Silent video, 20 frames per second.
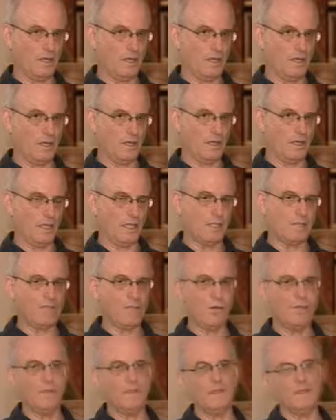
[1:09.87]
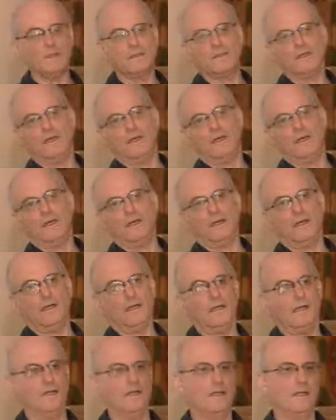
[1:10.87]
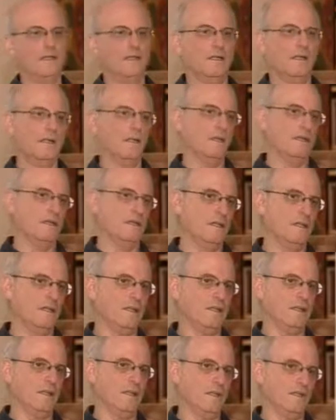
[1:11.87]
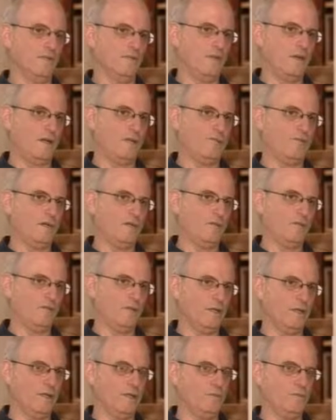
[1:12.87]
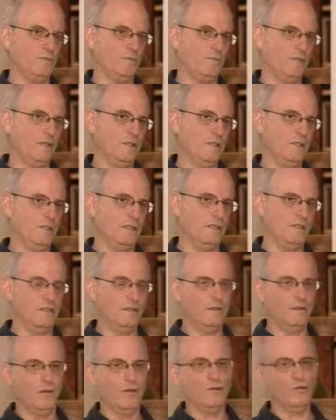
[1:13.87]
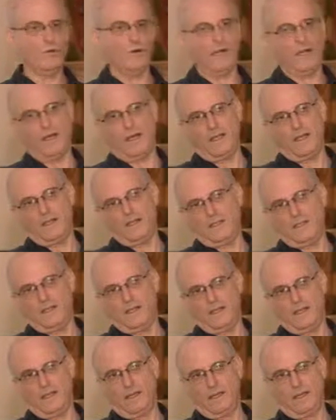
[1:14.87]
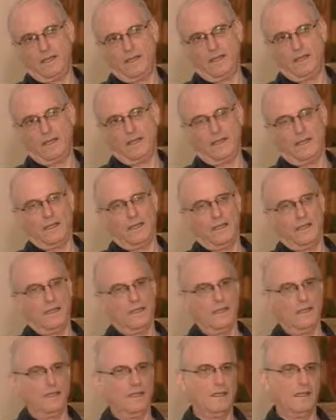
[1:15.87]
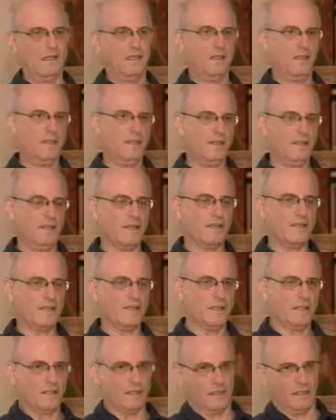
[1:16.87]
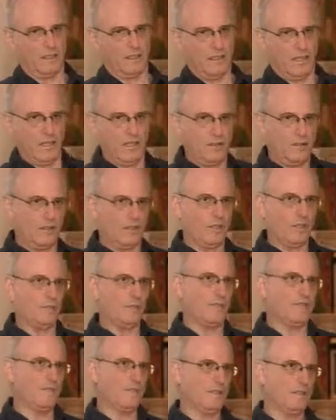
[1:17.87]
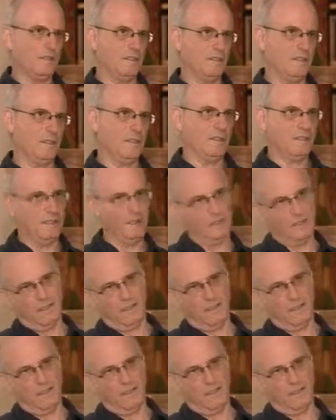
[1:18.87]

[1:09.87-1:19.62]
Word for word: uh, at that moment, uh, if Arafat were to be neutralized, uh, he thinks that history would have been uh,